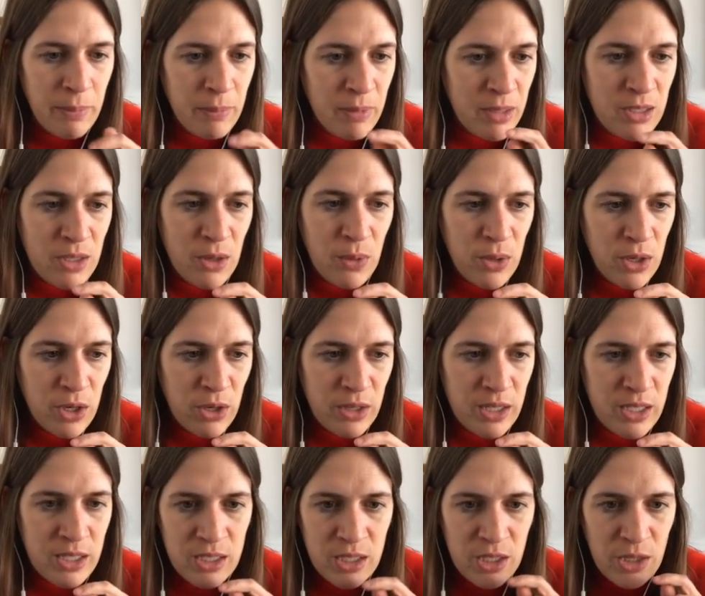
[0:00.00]
I'd be so
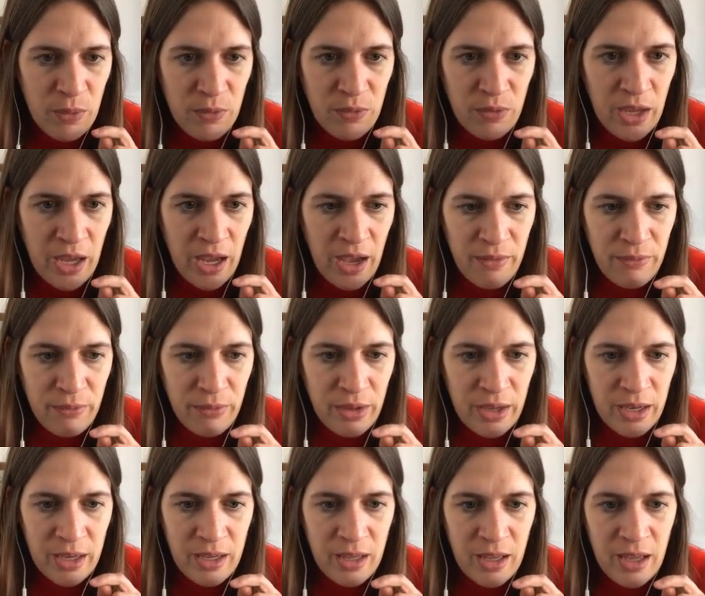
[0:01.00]
curious to know if they have
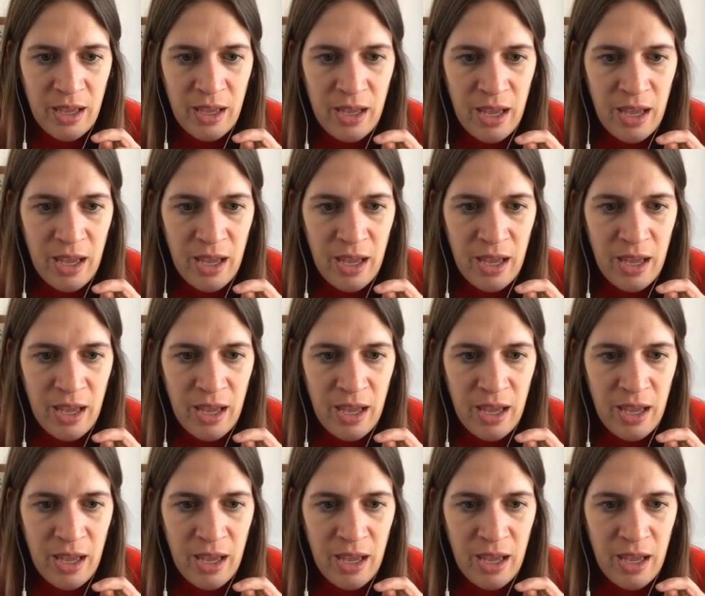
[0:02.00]
like